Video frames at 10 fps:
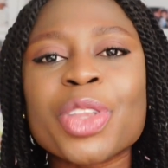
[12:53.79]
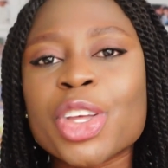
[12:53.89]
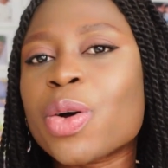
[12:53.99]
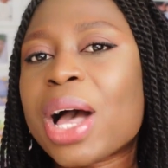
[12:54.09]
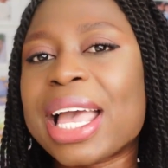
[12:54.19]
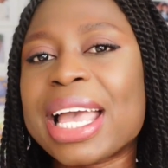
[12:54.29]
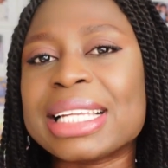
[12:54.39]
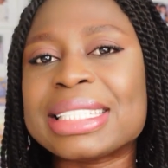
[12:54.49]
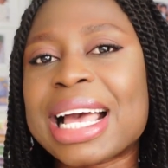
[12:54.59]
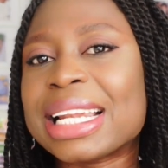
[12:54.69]
go
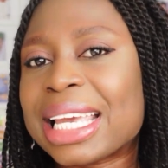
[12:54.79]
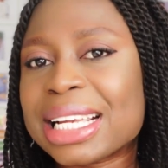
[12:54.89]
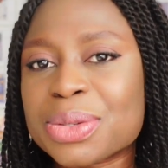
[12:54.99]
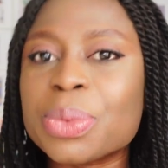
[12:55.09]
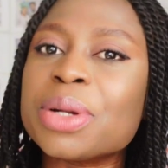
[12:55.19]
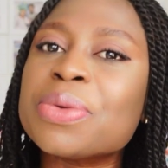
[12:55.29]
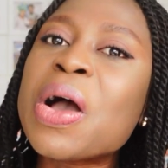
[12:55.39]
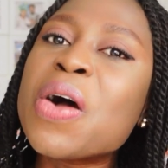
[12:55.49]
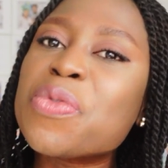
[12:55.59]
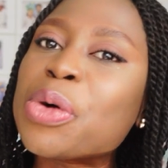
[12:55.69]
ahead and get one
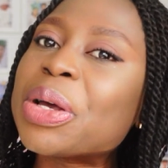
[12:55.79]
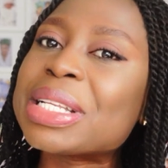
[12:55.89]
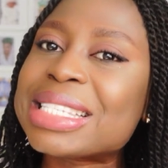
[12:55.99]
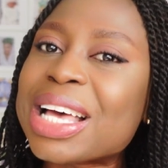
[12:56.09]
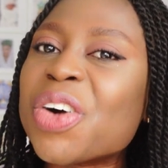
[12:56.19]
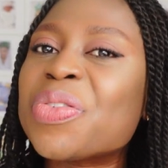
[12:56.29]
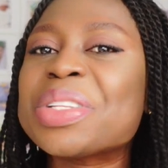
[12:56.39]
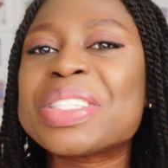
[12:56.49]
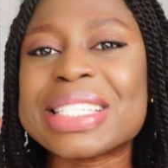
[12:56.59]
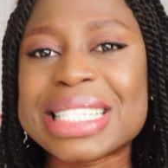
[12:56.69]
for yourself
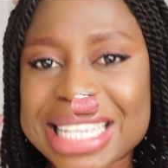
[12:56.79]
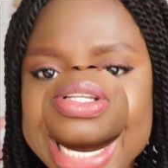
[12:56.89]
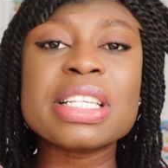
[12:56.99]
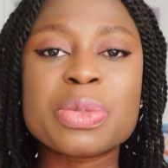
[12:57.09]
today.